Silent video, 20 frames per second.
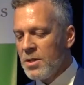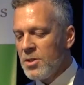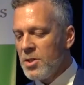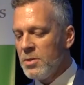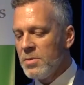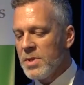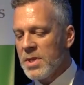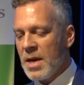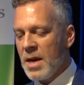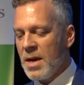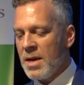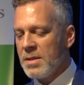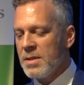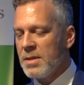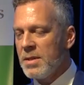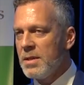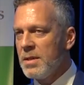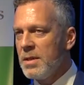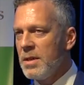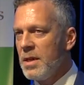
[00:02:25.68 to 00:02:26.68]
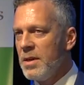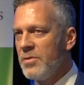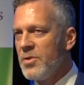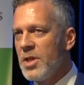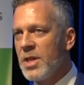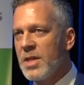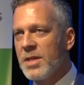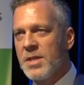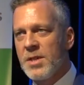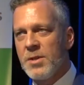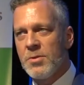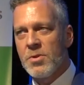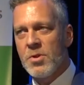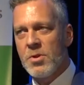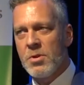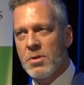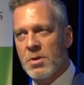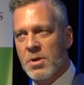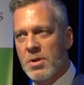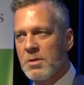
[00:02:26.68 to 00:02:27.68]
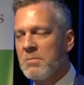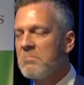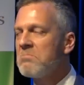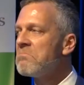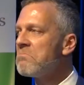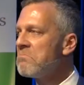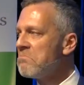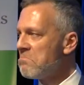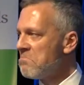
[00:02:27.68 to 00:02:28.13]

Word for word: She was asked if she could still cook.